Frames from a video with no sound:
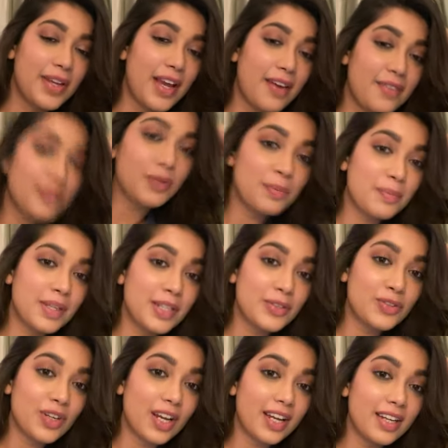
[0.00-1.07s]
We have to
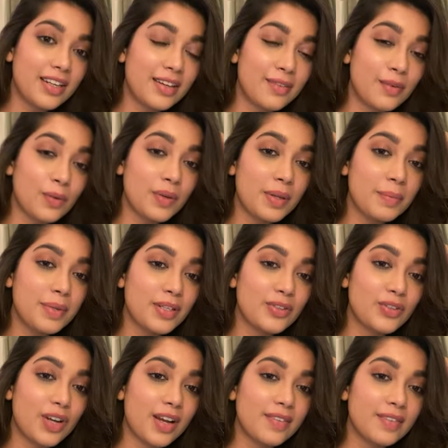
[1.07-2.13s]
meet, right? I've only
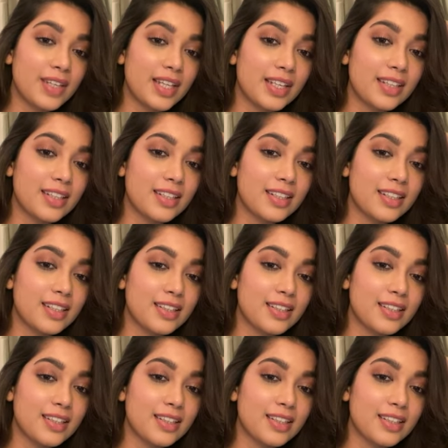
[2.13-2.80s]
been traveling.